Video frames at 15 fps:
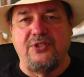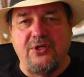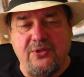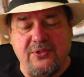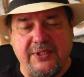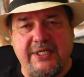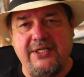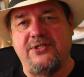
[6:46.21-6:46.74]
and
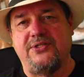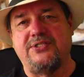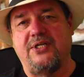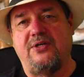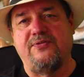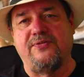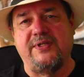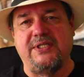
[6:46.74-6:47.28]
don't let
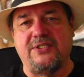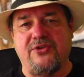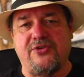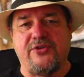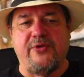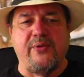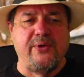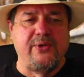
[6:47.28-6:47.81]
yourself get
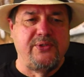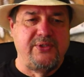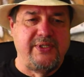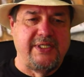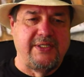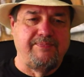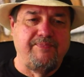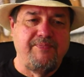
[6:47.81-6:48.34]

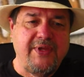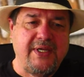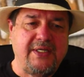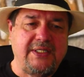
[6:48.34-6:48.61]
screwed and